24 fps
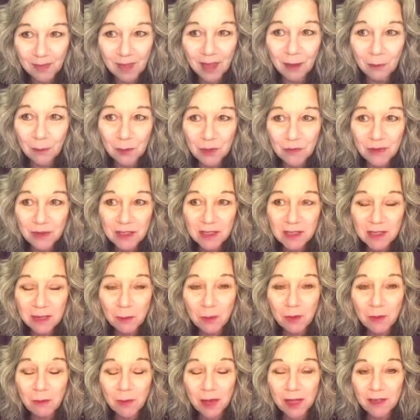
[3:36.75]
I was visiting
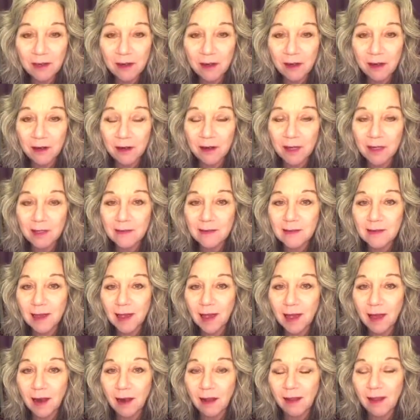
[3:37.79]
with my daughter in
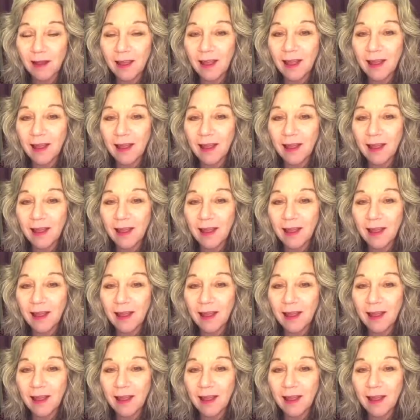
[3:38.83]
Seattle,